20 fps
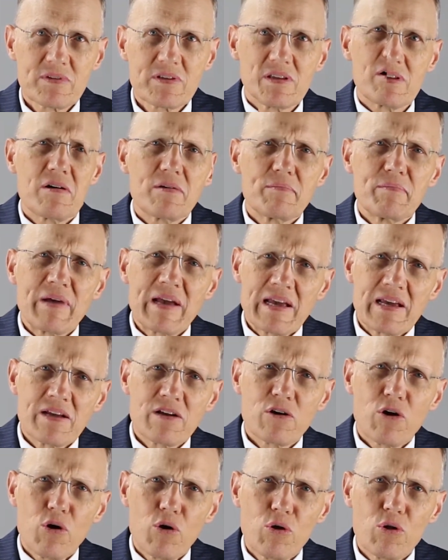Our main
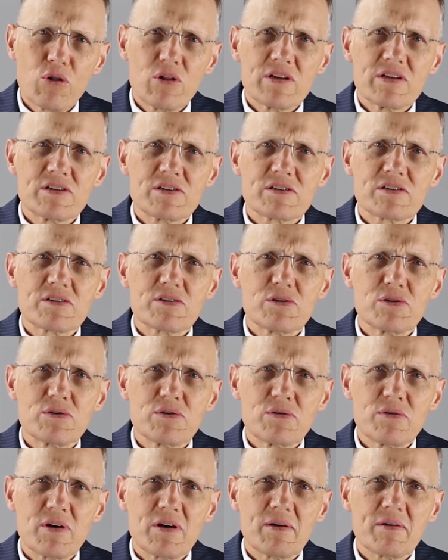goal is
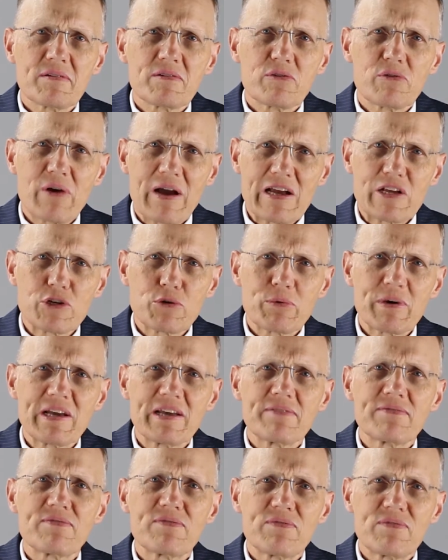to graduate